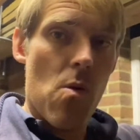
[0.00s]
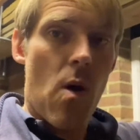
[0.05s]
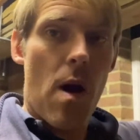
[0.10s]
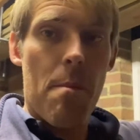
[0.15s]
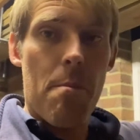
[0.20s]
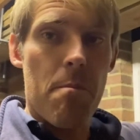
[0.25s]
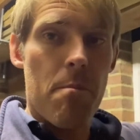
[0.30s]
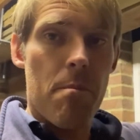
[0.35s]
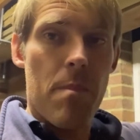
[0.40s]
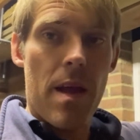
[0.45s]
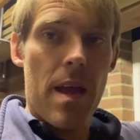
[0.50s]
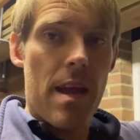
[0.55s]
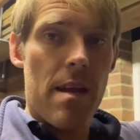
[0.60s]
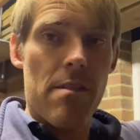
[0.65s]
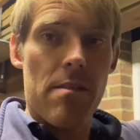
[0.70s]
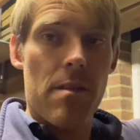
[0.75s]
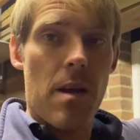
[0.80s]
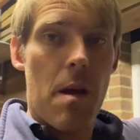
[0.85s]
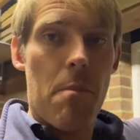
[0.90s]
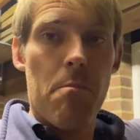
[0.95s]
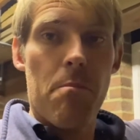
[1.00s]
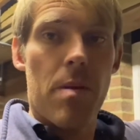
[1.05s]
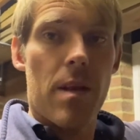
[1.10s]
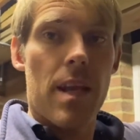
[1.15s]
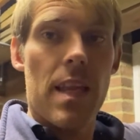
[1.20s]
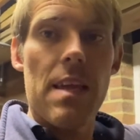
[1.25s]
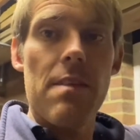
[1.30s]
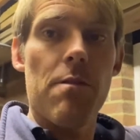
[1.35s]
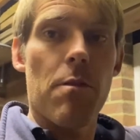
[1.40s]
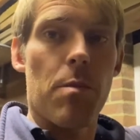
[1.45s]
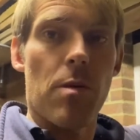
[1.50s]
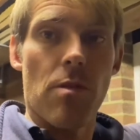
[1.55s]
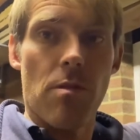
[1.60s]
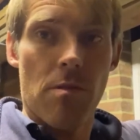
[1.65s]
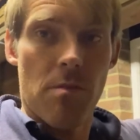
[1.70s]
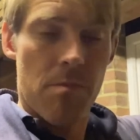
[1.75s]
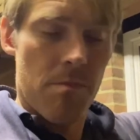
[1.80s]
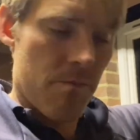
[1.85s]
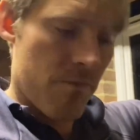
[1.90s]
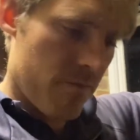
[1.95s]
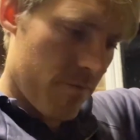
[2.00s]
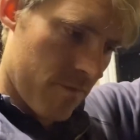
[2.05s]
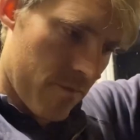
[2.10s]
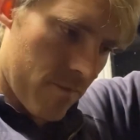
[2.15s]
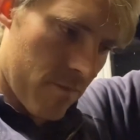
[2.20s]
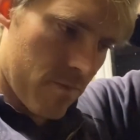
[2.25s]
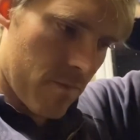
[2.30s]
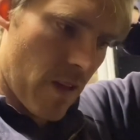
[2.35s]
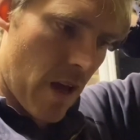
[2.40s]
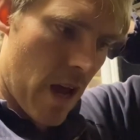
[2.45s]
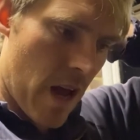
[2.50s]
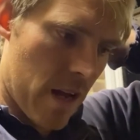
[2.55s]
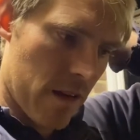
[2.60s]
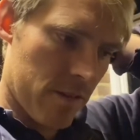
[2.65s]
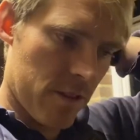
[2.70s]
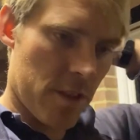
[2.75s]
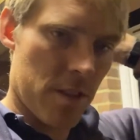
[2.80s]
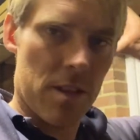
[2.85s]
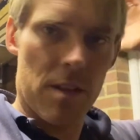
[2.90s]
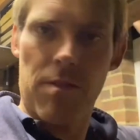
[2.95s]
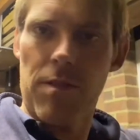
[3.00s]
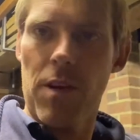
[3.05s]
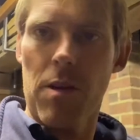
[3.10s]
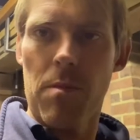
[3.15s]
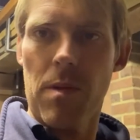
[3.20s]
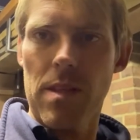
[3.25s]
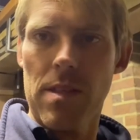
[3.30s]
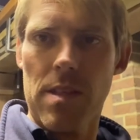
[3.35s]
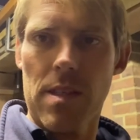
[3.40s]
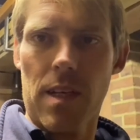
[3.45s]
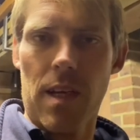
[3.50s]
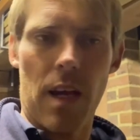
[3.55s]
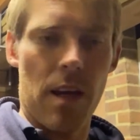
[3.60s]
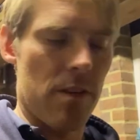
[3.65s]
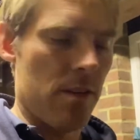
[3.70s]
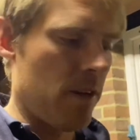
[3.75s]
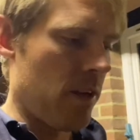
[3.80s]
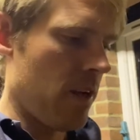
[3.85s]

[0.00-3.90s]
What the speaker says: unbelievable just a few months ago.